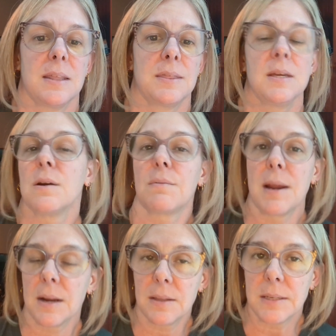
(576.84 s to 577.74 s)

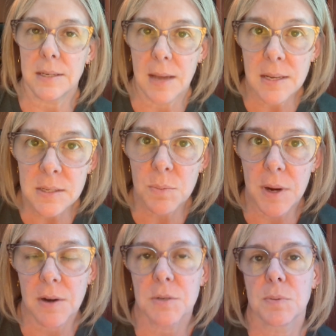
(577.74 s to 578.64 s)
theoretically, yes, we
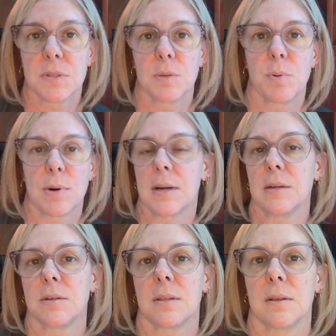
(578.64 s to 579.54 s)
are supposed to pour it
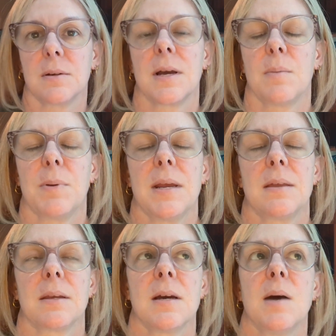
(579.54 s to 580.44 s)
into the little cup and
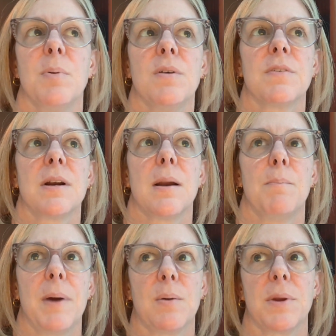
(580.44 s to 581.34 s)
hand the cup over,
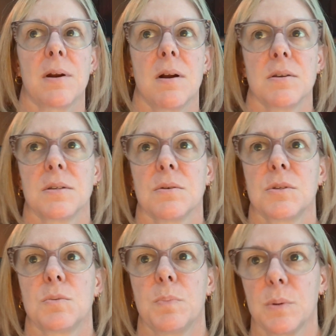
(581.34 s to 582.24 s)
but we are also
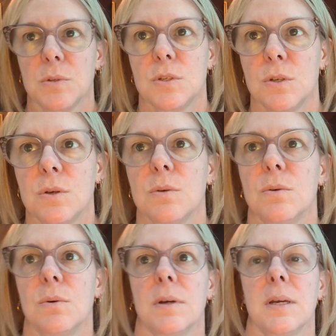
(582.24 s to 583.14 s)
supposed
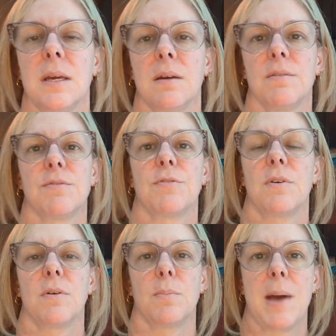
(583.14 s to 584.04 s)
to give
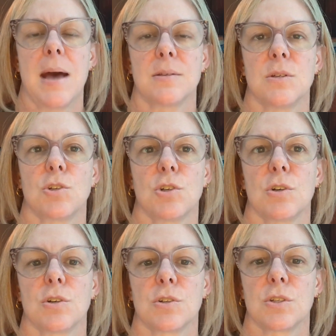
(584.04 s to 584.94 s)

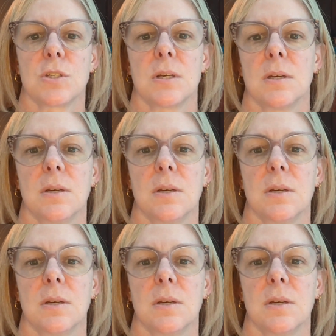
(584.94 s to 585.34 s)
passengers,